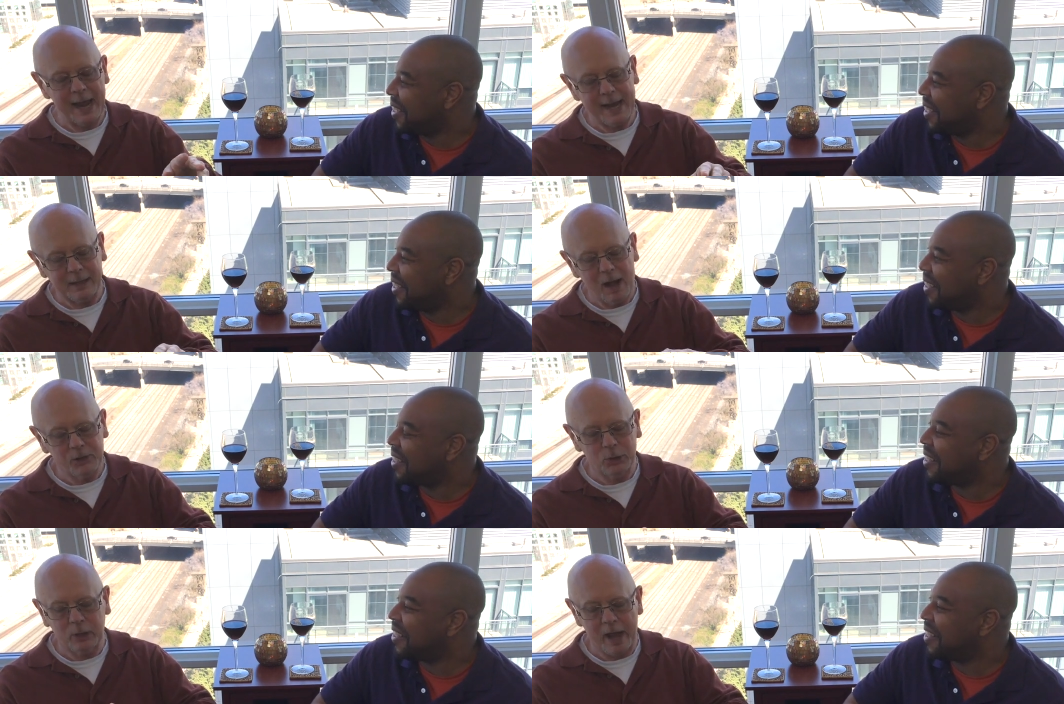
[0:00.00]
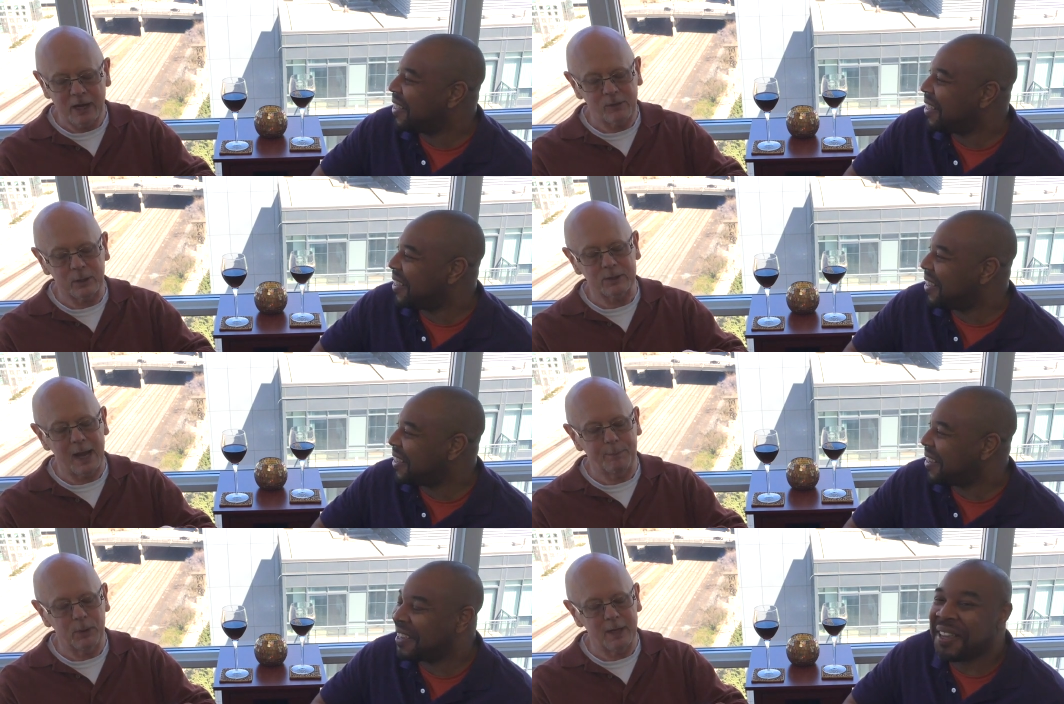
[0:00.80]
Speaker 1: but I also got another
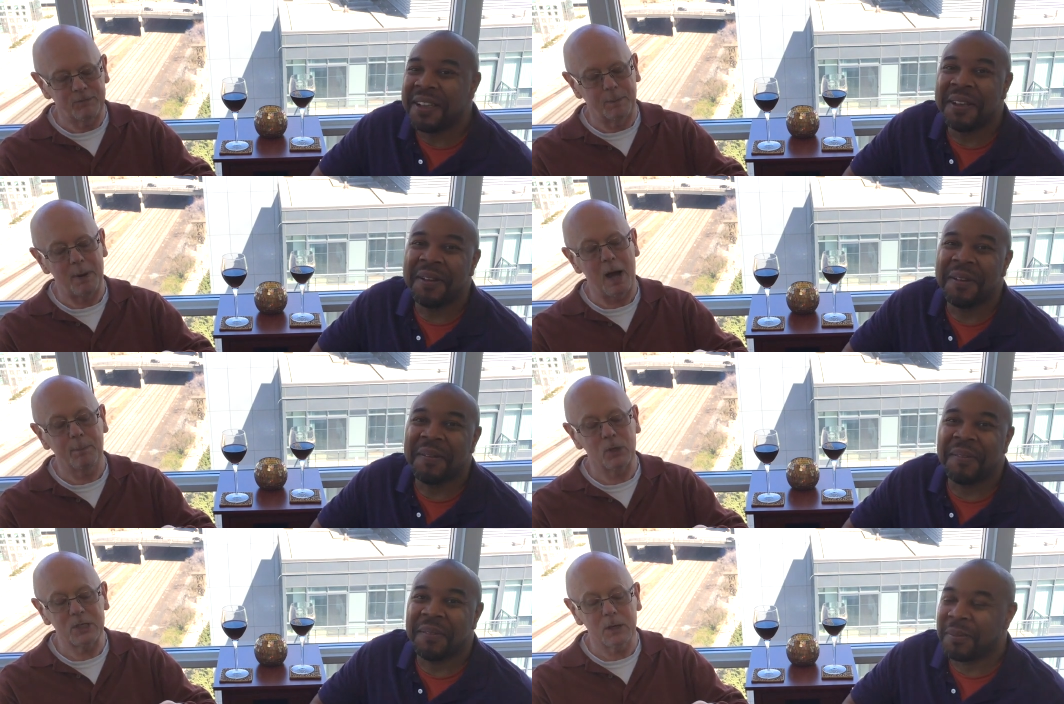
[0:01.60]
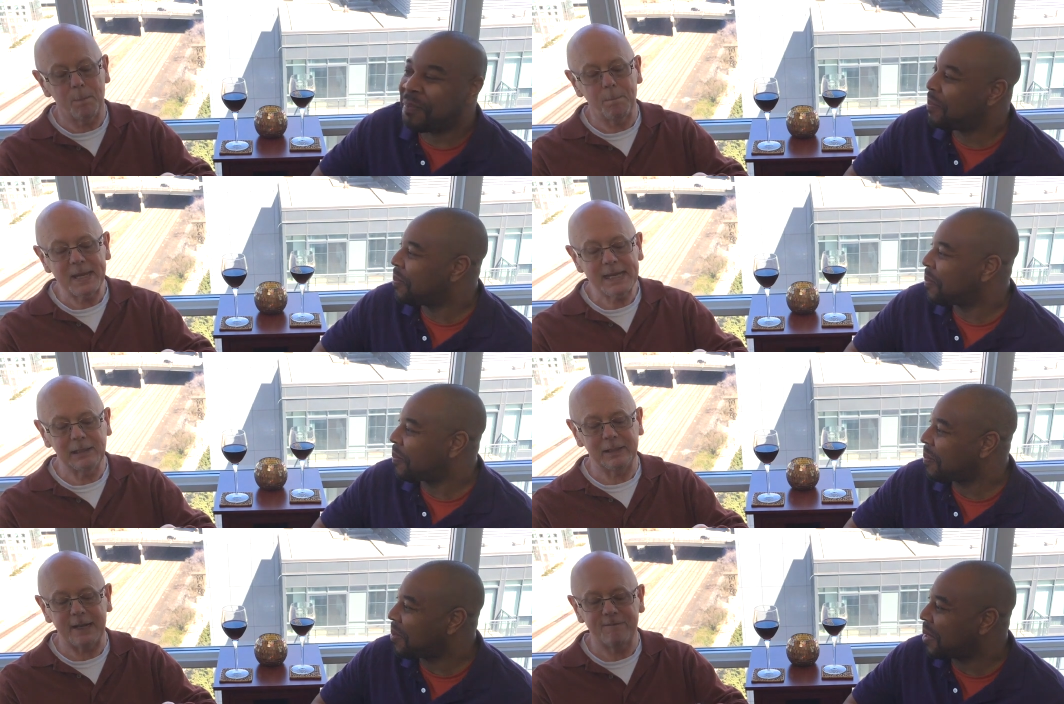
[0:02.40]
example of the bombardier
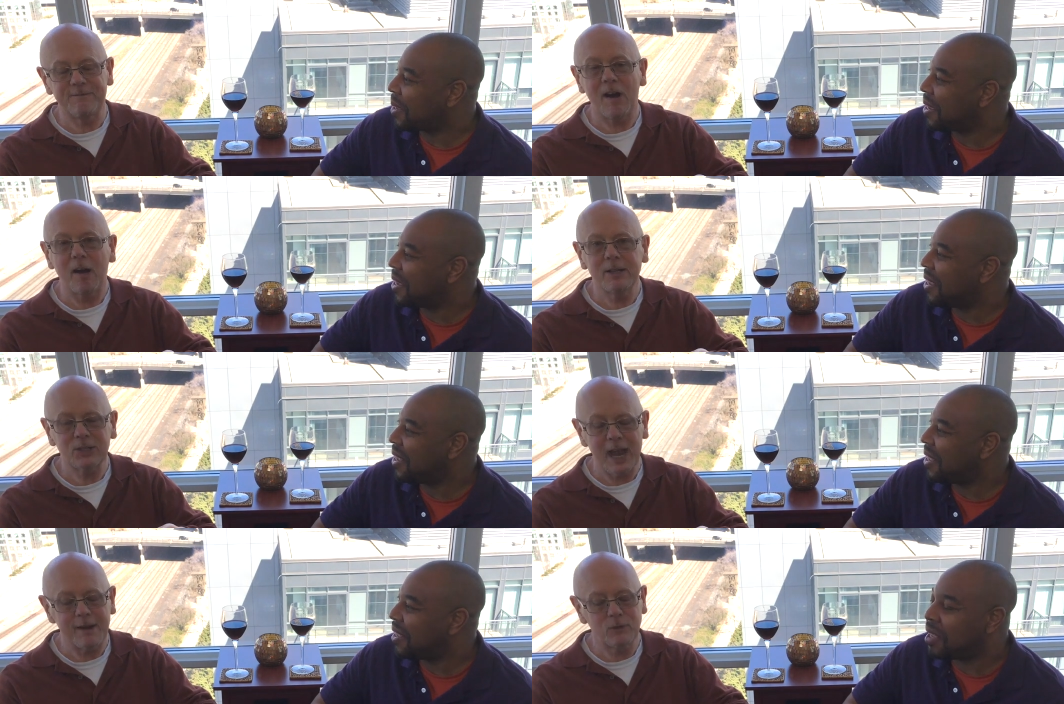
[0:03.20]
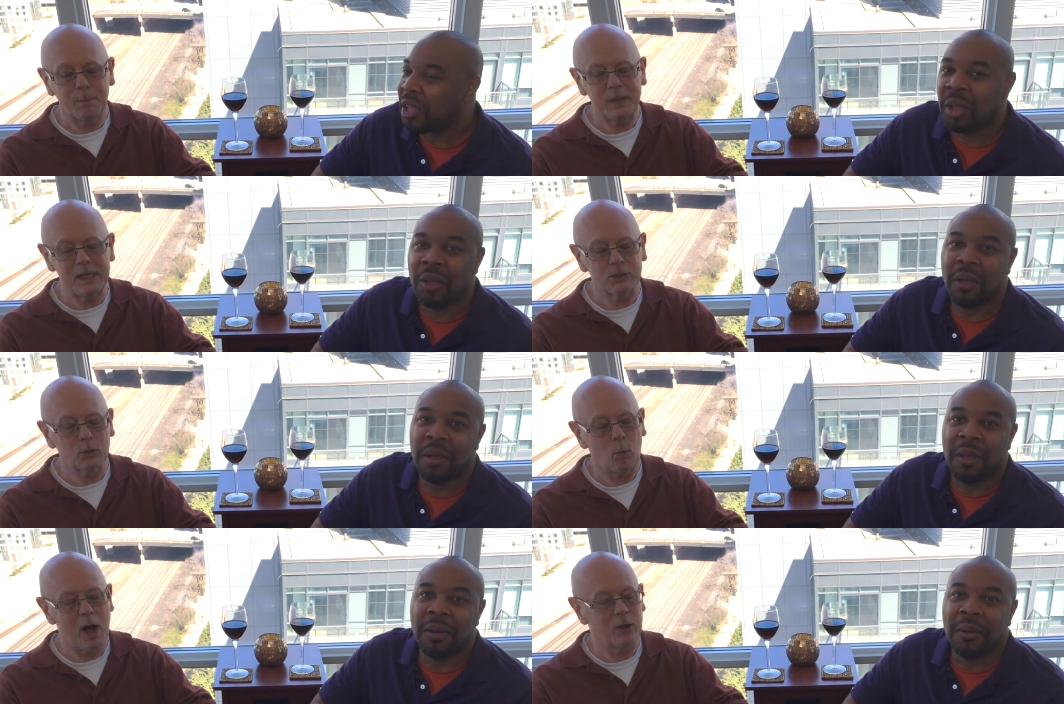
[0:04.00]
beetle. It farts after being
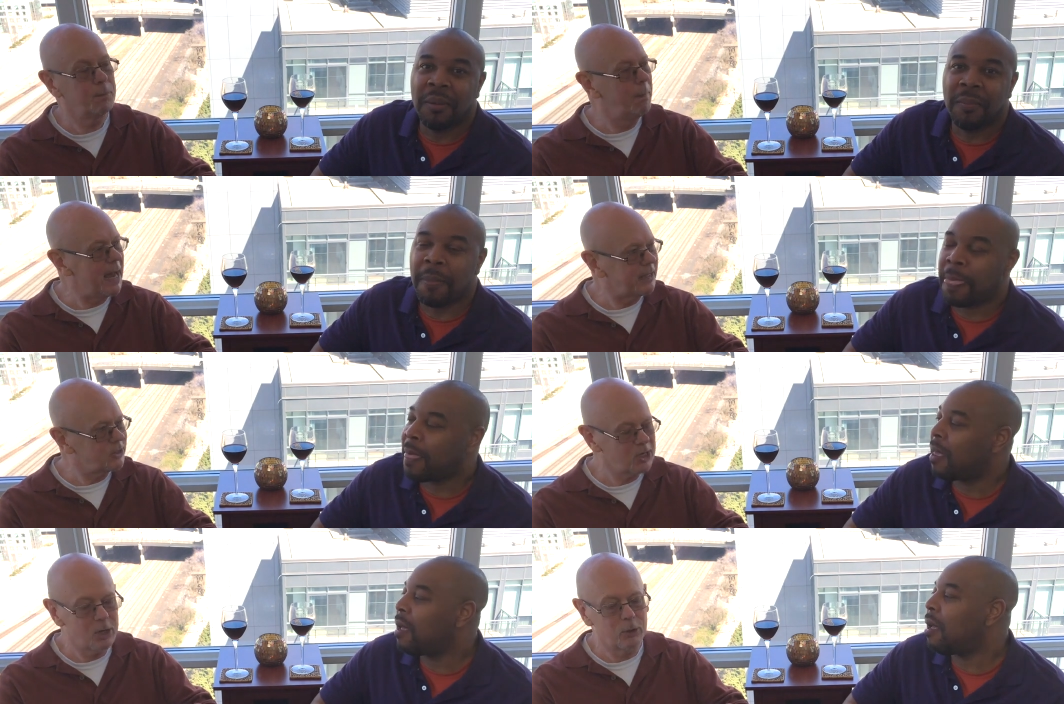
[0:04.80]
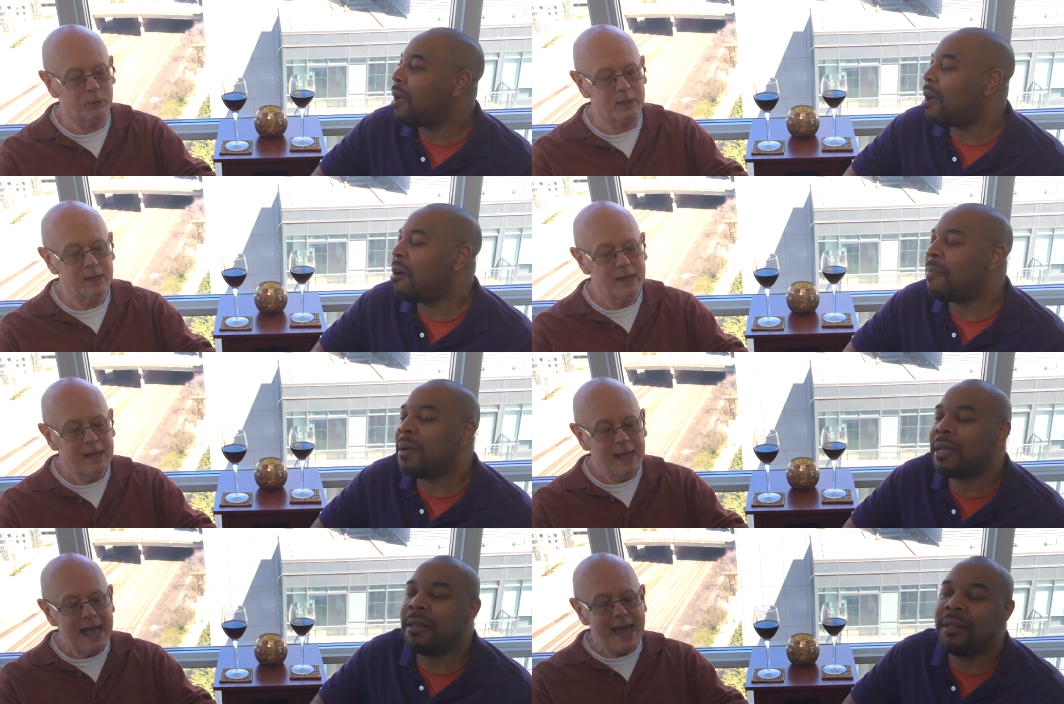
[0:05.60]
swallowed by a toad.
Speaker 2: Oh
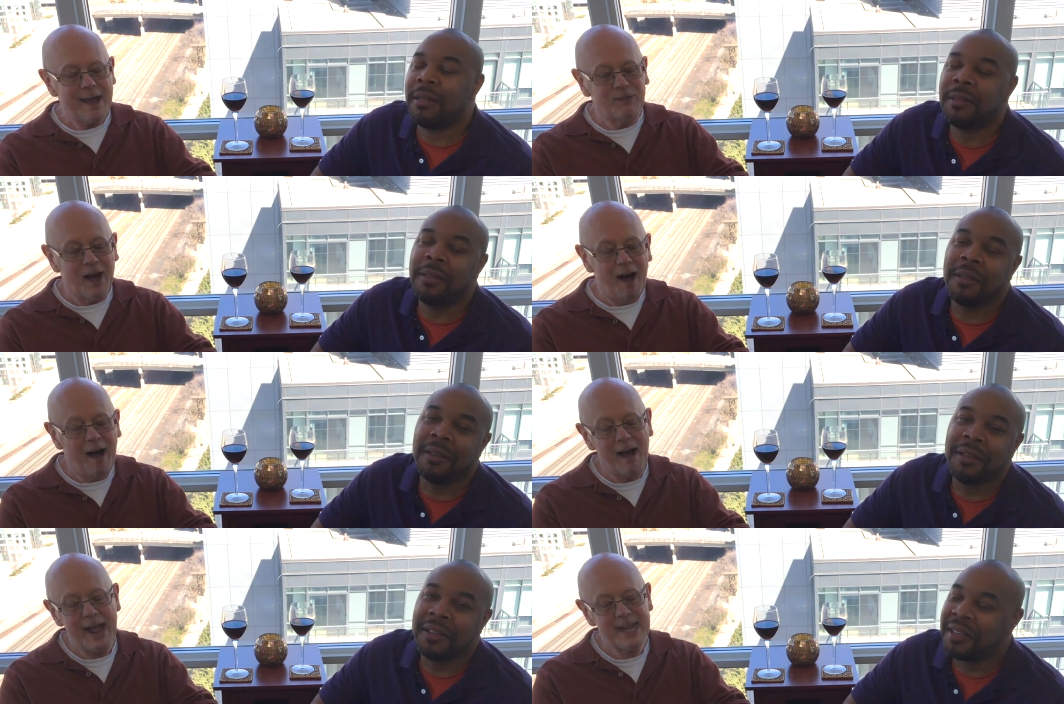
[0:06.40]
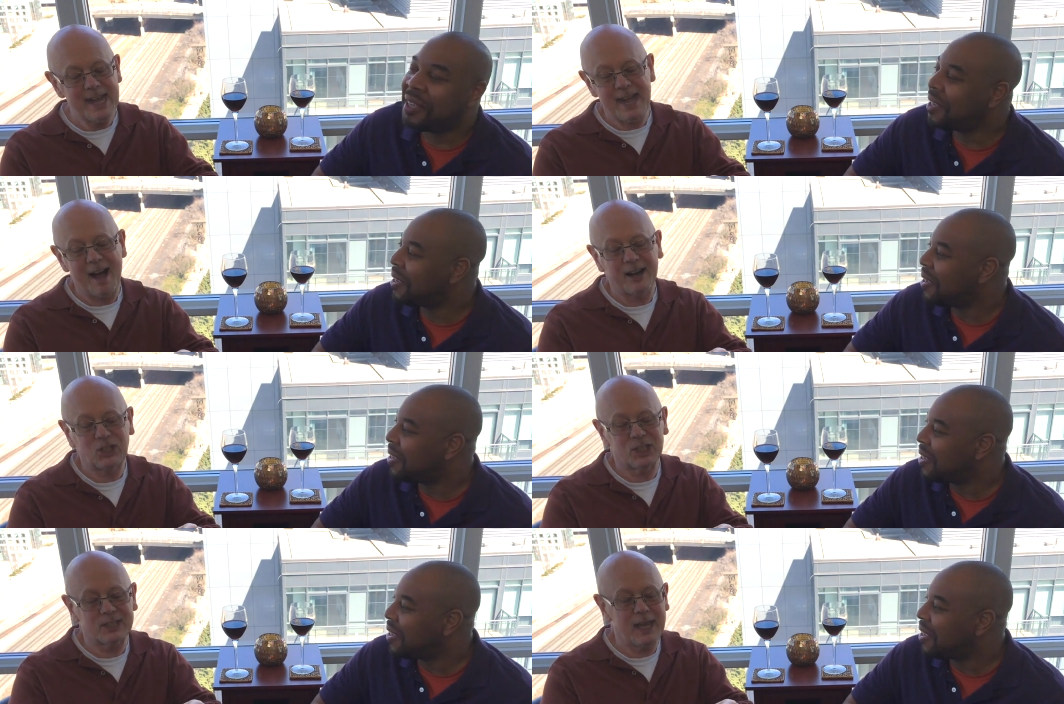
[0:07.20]
my goodness. And
Speaker 1: the hot, noxious